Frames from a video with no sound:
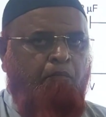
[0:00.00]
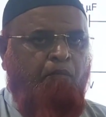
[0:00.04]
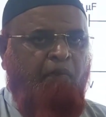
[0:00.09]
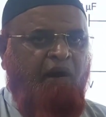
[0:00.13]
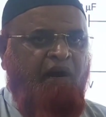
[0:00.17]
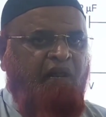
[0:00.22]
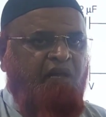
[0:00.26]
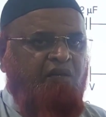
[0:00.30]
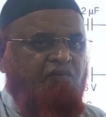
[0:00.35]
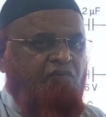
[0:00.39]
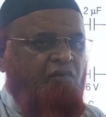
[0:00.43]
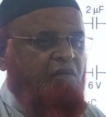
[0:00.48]

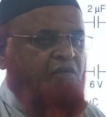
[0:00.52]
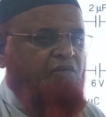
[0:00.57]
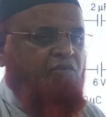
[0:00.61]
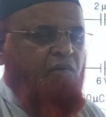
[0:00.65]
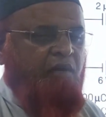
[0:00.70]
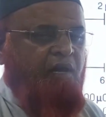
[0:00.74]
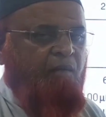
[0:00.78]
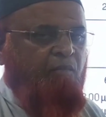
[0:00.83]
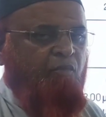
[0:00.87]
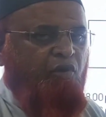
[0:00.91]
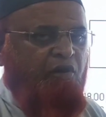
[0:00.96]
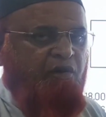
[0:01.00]
My dear students,
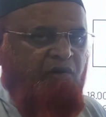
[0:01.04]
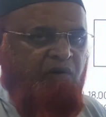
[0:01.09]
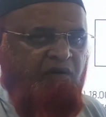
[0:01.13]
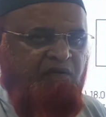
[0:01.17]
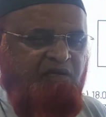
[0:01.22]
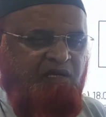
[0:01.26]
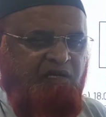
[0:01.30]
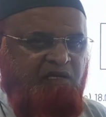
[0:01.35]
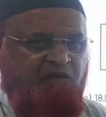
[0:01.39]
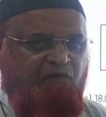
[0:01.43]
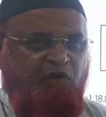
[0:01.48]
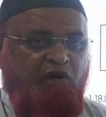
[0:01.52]
today I am going to
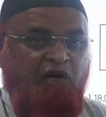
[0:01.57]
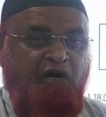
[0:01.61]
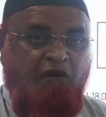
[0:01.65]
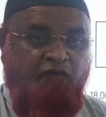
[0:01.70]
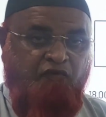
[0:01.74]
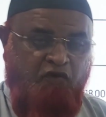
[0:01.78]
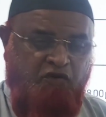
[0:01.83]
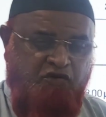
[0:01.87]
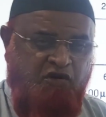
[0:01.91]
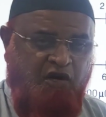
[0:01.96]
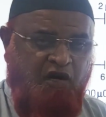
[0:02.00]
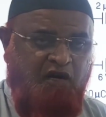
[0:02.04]
discuss a
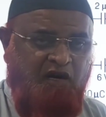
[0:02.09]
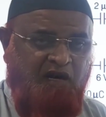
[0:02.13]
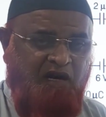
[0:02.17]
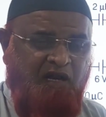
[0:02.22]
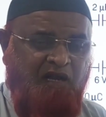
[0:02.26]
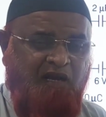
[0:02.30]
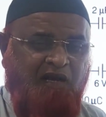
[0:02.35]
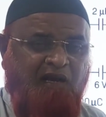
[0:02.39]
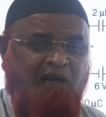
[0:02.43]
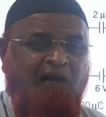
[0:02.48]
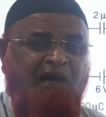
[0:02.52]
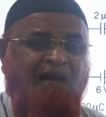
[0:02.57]
wonderful short
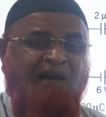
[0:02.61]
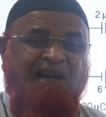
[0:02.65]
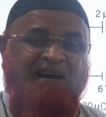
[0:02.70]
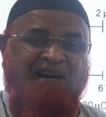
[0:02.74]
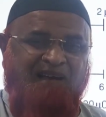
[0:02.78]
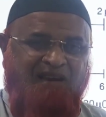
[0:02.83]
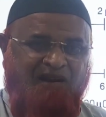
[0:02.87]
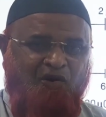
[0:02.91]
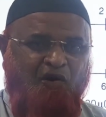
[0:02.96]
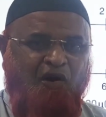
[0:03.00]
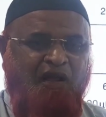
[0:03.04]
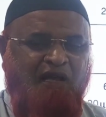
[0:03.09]
trick
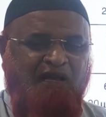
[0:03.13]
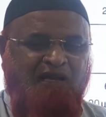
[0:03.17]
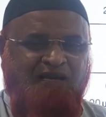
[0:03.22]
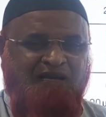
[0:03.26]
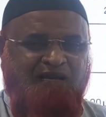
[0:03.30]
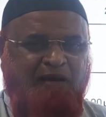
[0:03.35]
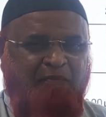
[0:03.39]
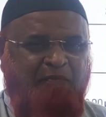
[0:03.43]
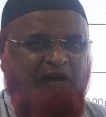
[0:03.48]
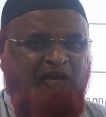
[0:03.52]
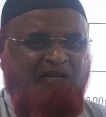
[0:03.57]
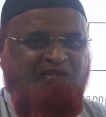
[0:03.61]
regarding
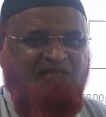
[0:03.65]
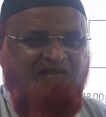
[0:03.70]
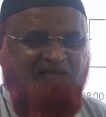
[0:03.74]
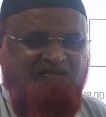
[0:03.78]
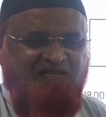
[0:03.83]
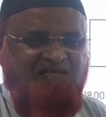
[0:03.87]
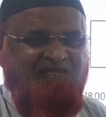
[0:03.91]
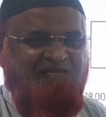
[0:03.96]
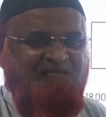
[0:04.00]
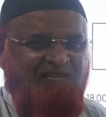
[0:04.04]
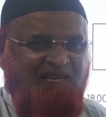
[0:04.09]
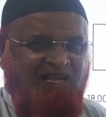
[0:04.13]
capacitors
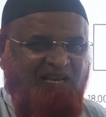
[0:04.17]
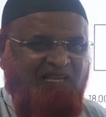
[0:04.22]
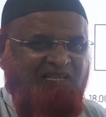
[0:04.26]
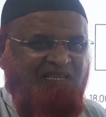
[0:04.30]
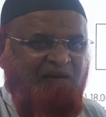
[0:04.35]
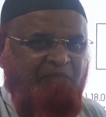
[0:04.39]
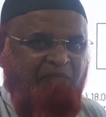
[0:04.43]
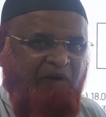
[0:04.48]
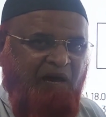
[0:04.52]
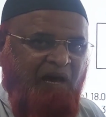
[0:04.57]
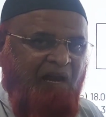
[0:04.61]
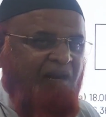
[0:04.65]
in series
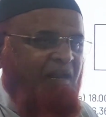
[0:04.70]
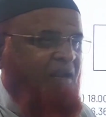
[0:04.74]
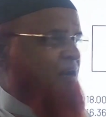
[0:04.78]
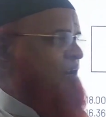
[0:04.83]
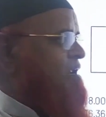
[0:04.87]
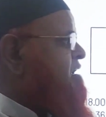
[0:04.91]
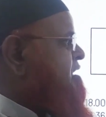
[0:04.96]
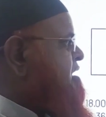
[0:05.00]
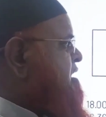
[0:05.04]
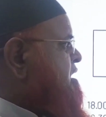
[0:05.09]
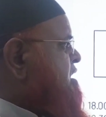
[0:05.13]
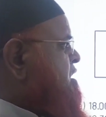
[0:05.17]
and
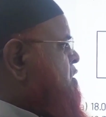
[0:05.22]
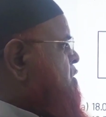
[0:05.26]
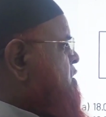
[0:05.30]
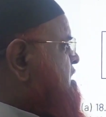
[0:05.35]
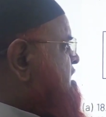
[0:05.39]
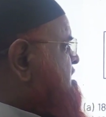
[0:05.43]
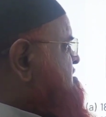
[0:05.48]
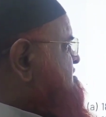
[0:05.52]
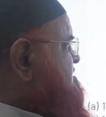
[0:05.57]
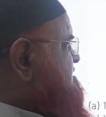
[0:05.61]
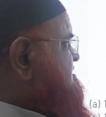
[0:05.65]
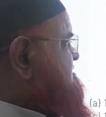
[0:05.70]
parallel. You
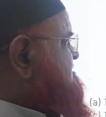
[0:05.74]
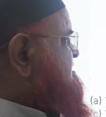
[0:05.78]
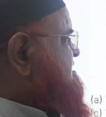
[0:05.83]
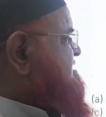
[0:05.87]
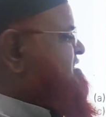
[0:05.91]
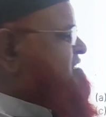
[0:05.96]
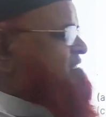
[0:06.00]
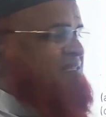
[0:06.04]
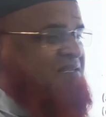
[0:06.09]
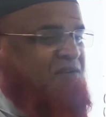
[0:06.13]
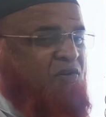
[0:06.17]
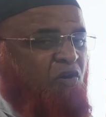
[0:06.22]
can just see
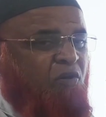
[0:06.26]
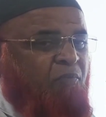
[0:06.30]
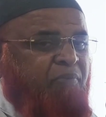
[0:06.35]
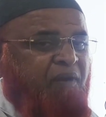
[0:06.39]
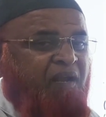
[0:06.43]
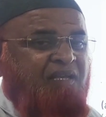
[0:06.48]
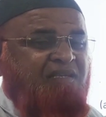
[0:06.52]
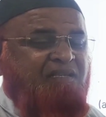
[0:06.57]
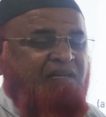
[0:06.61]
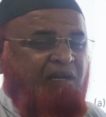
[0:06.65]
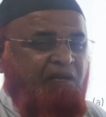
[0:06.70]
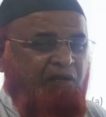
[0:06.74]
this
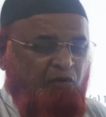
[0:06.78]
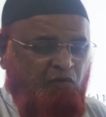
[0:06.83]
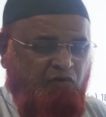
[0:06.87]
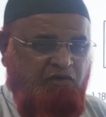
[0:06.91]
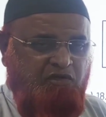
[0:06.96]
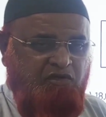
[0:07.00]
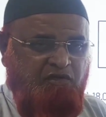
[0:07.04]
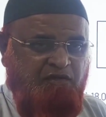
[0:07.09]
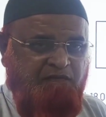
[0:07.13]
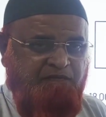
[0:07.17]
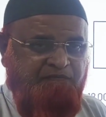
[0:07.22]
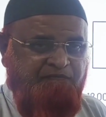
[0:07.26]
complex
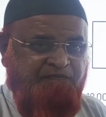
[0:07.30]
circuit.